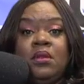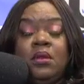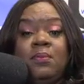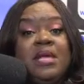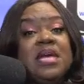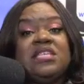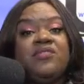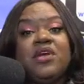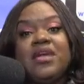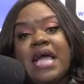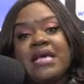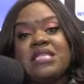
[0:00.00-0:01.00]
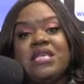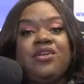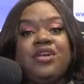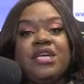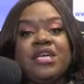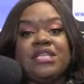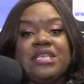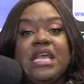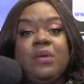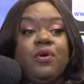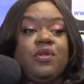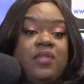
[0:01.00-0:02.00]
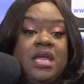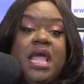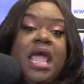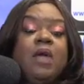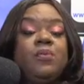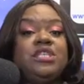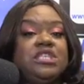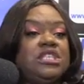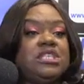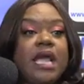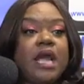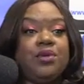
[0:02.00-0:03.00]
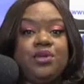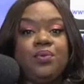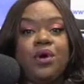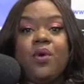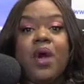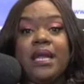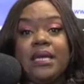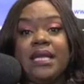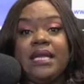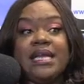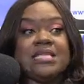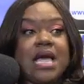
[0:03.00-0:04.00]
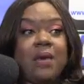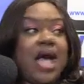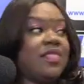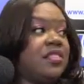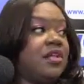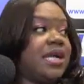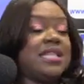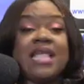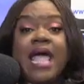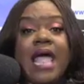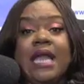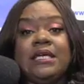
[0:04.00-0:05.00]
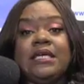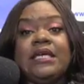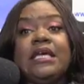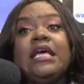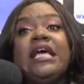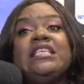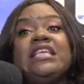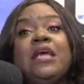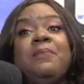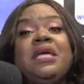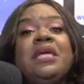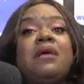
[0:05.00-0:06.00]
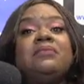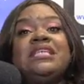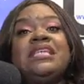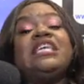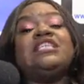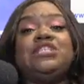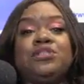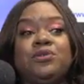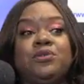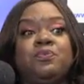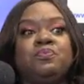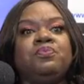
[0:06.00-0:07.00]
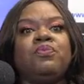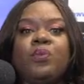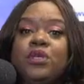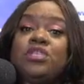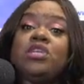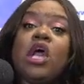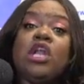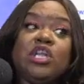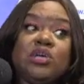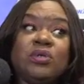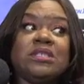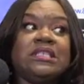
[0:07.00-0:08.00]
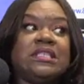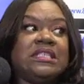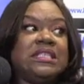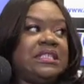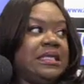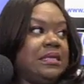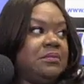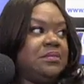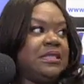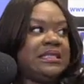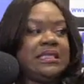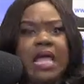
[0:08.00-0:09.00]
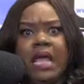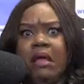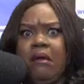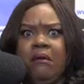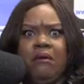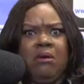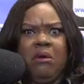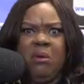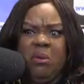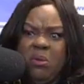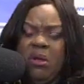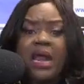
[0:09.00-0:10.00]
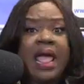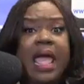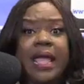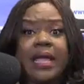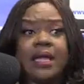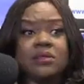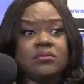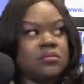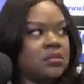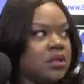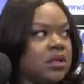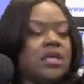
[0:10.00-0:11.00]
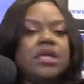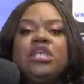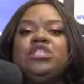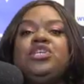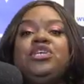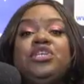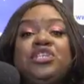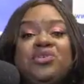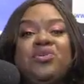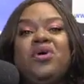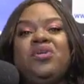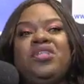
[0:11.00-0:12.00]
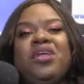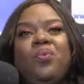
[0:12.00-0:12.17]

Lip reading: Because if you're not considered a good team, well, then, hey, we should just handle you accordingly. That's how I look at that. It becomes an issue when you start losing to the teams that's like, who are they? So they're